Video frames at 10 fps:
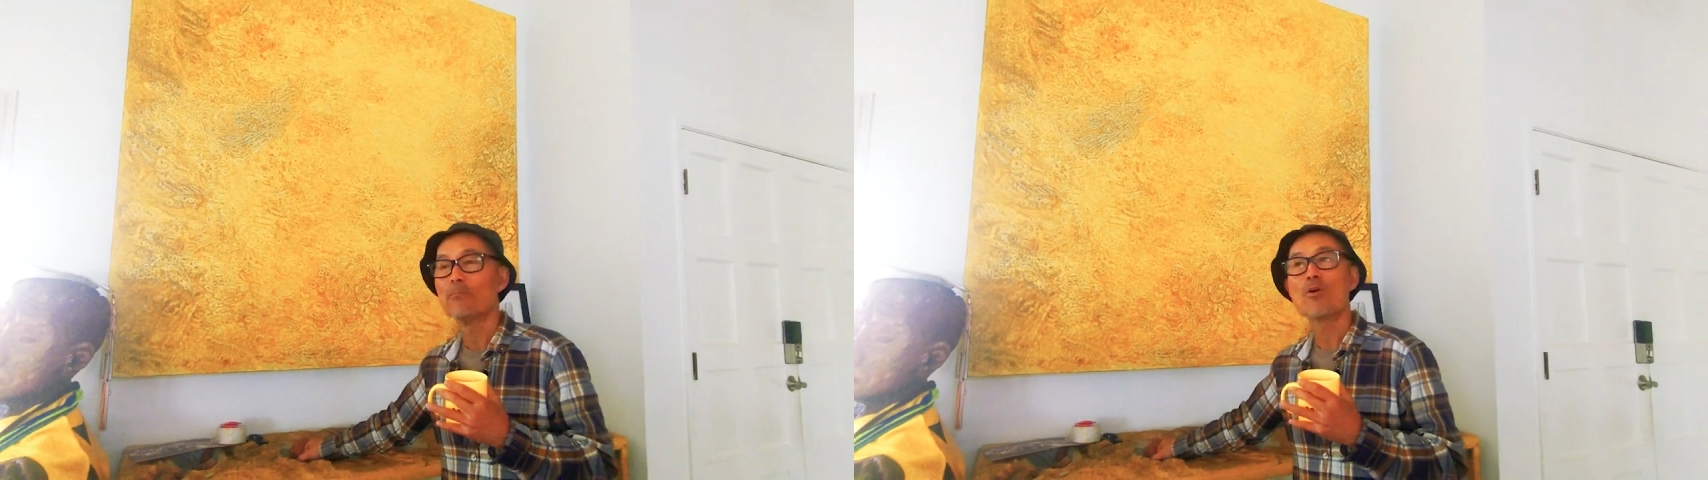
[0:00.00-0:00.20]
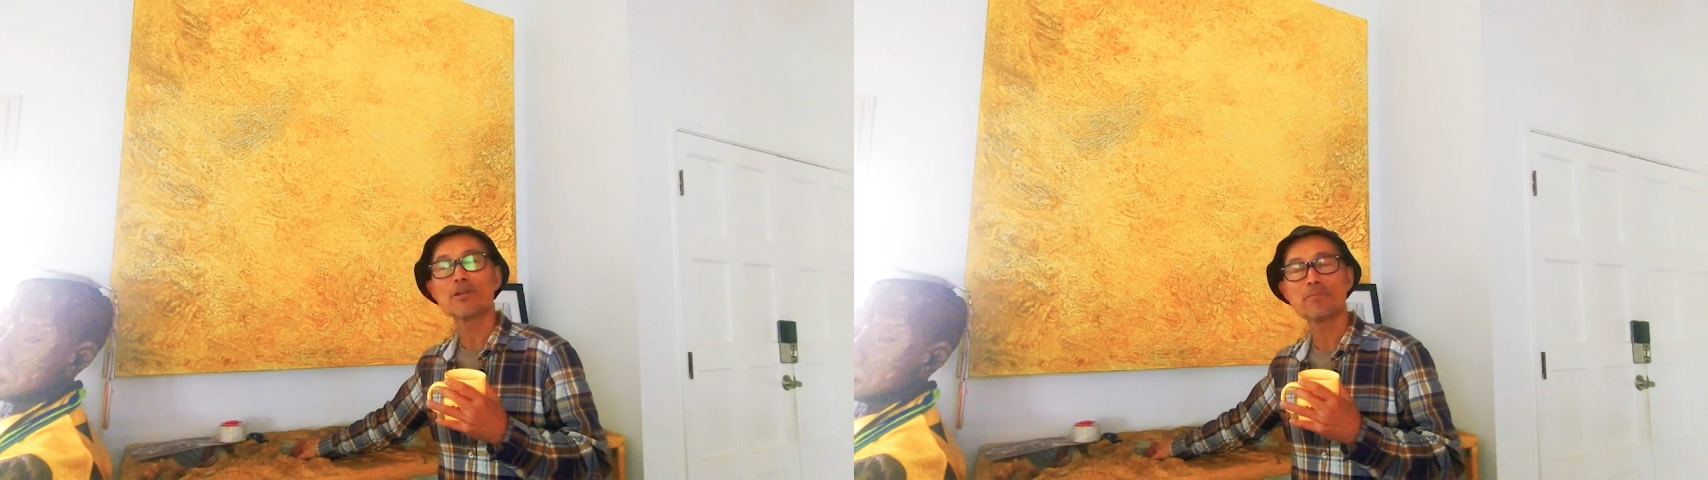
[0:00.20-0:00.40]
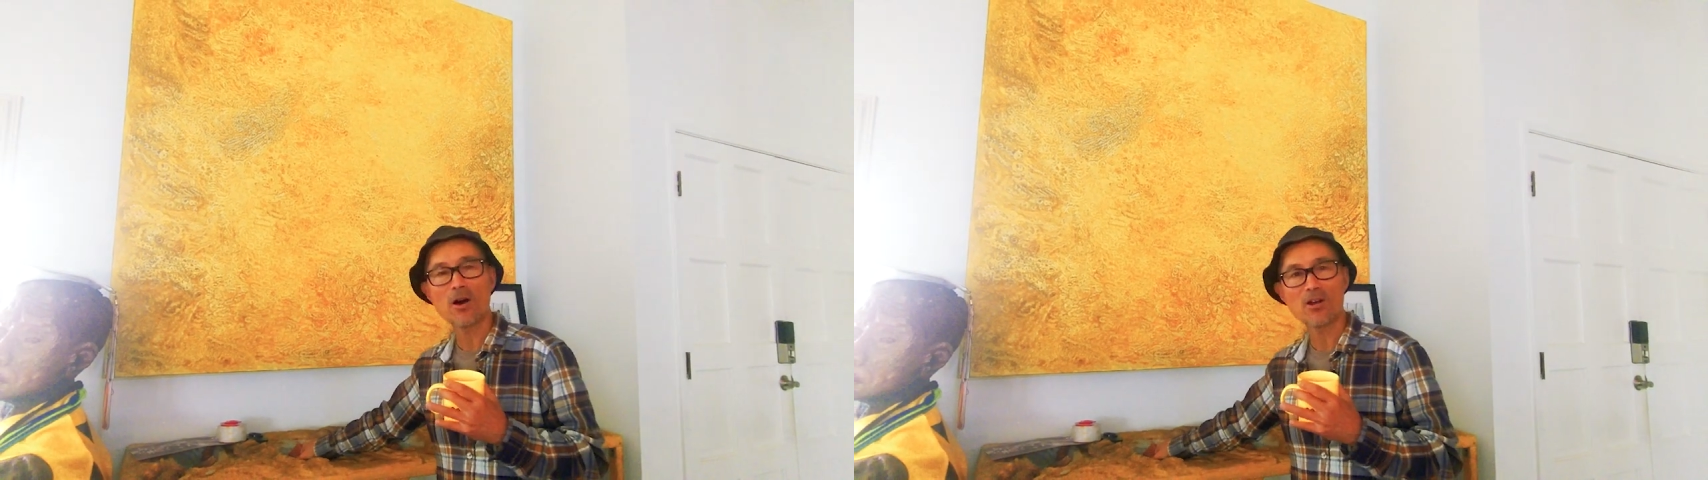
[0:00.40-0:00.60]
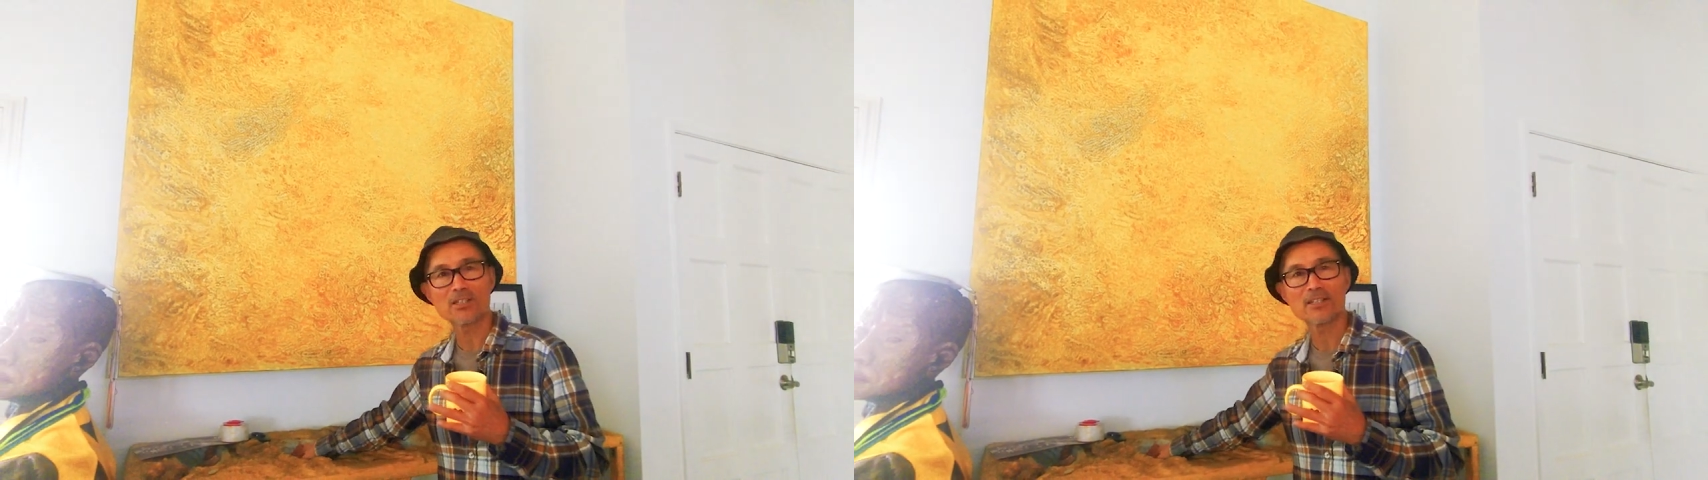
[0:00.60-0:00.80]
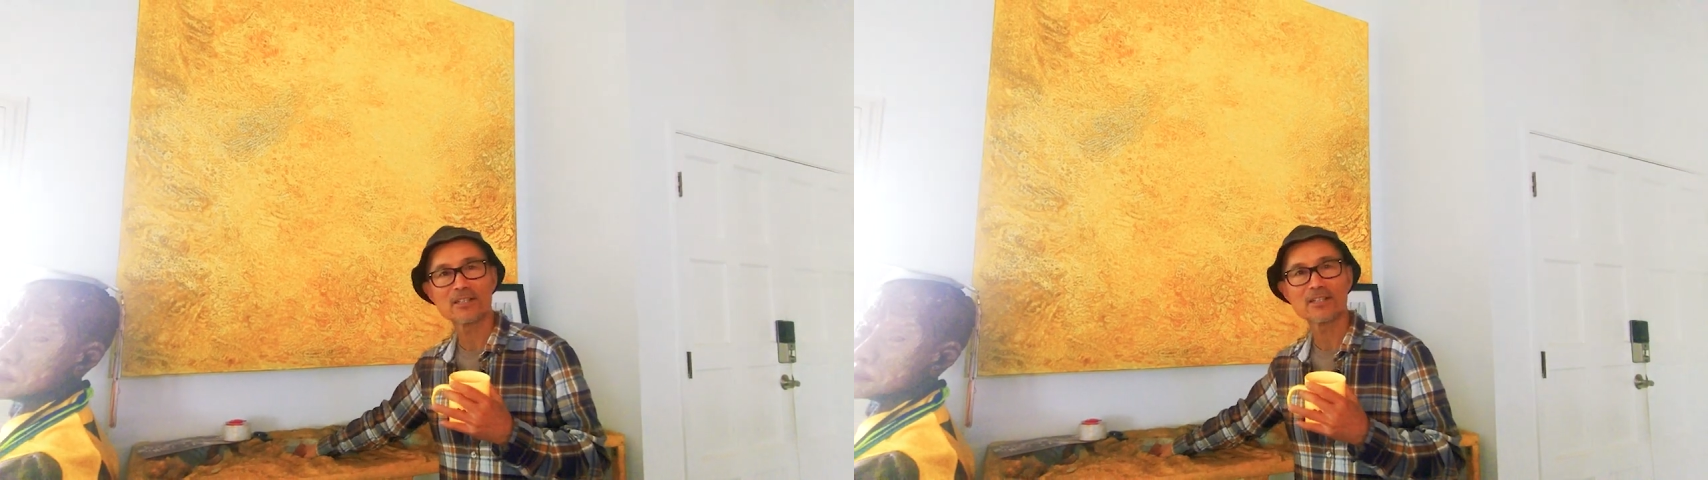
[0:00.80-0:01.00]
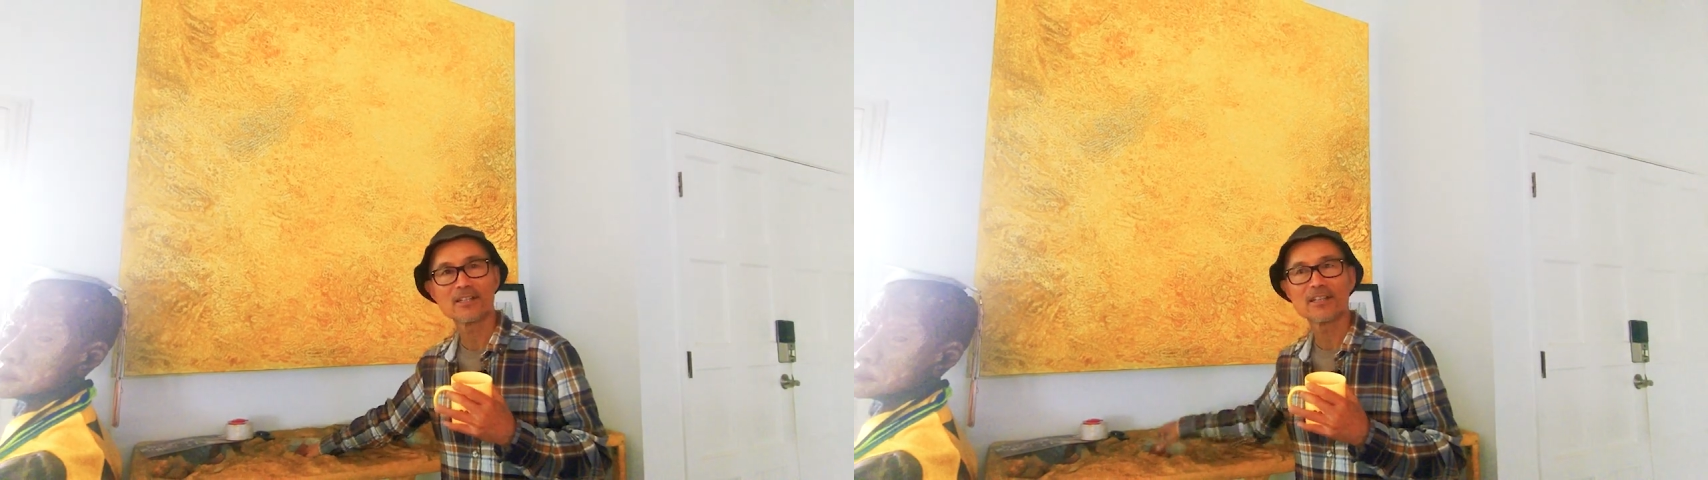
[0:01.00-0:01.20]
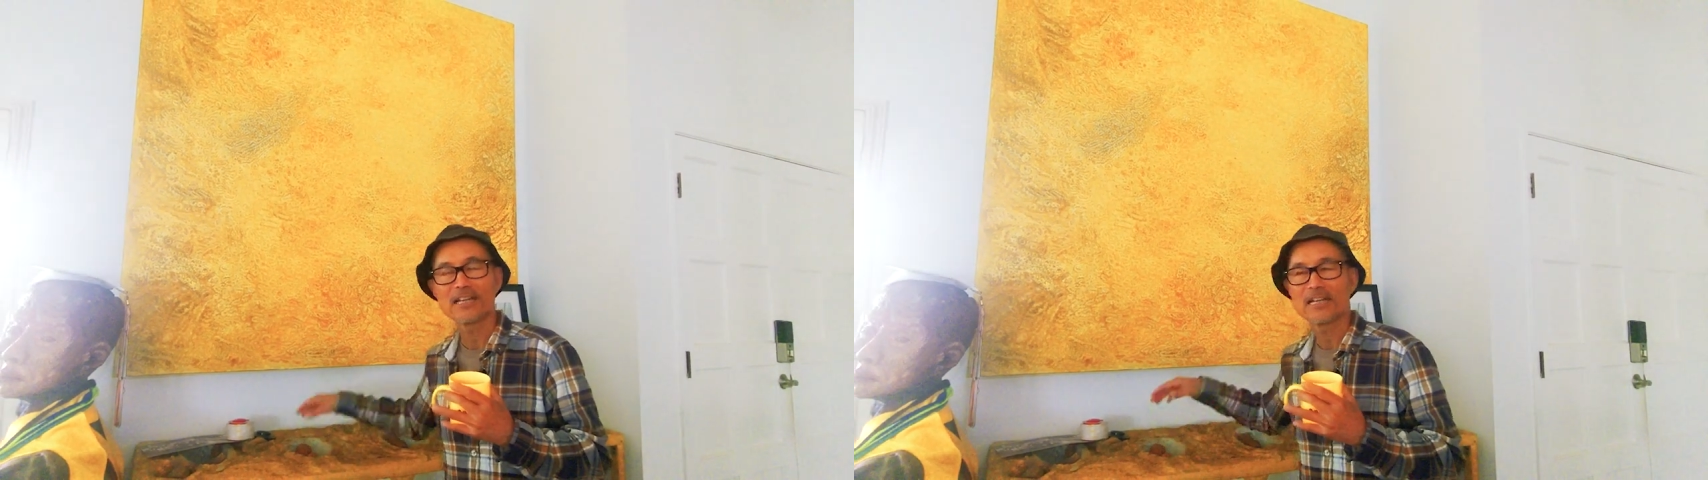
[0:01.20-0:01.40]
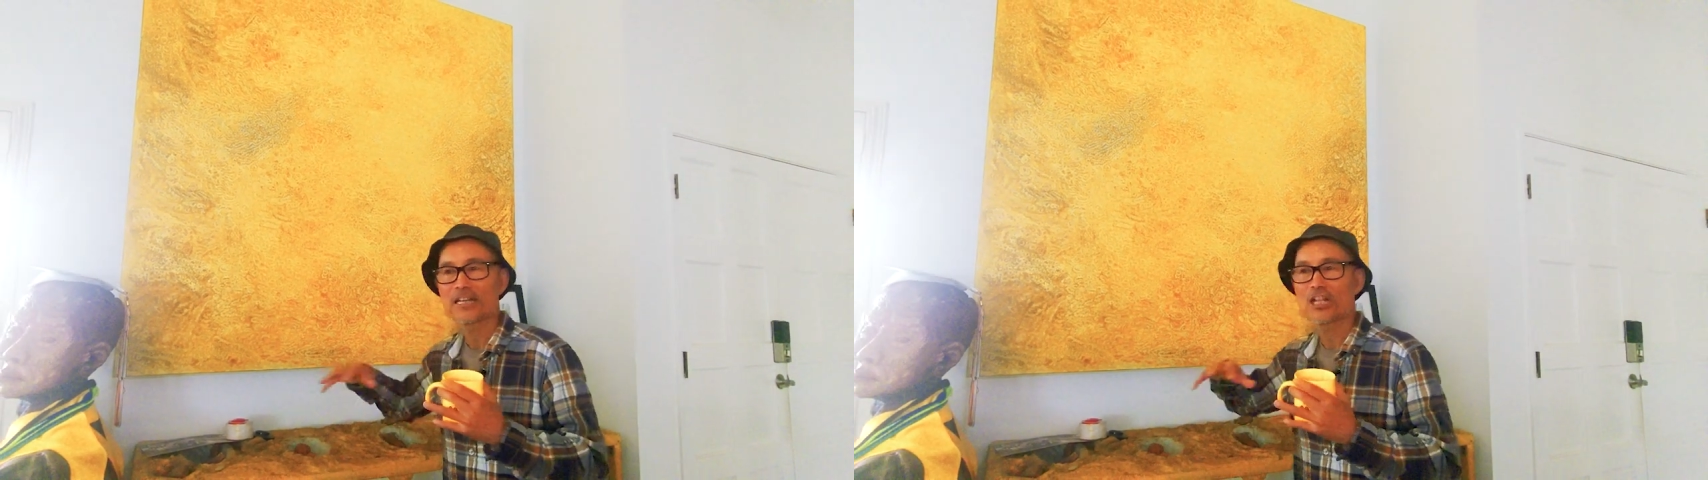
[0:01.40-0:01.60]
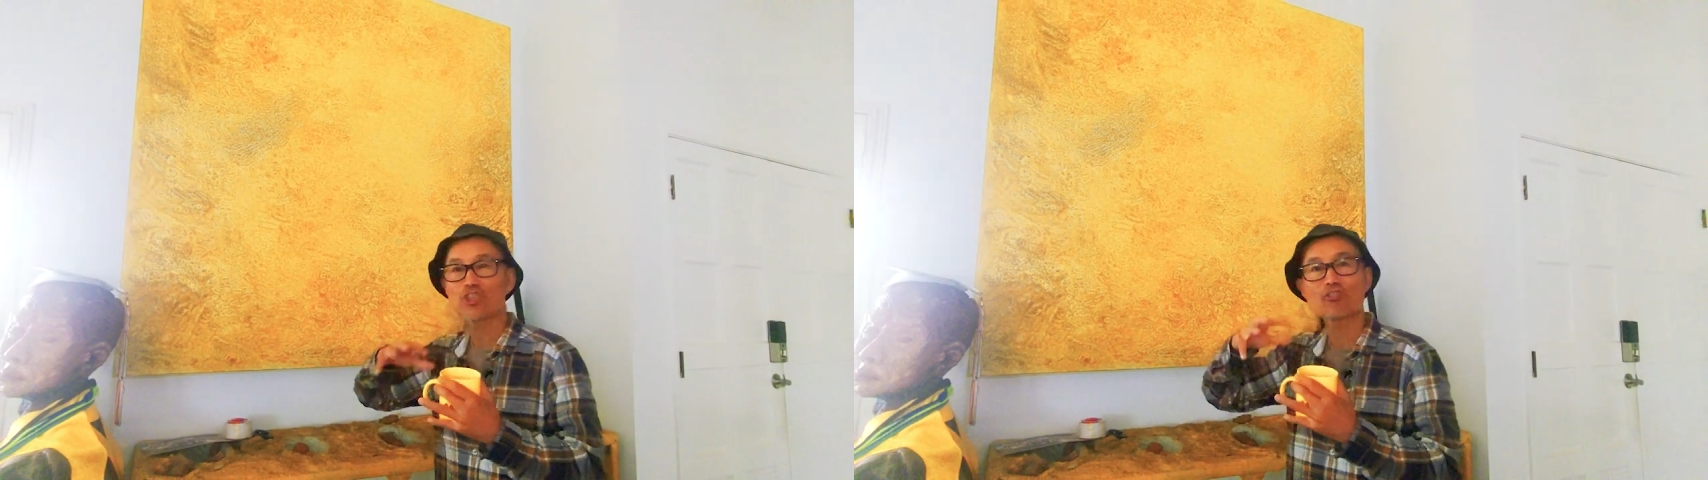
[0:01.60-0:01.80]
body part that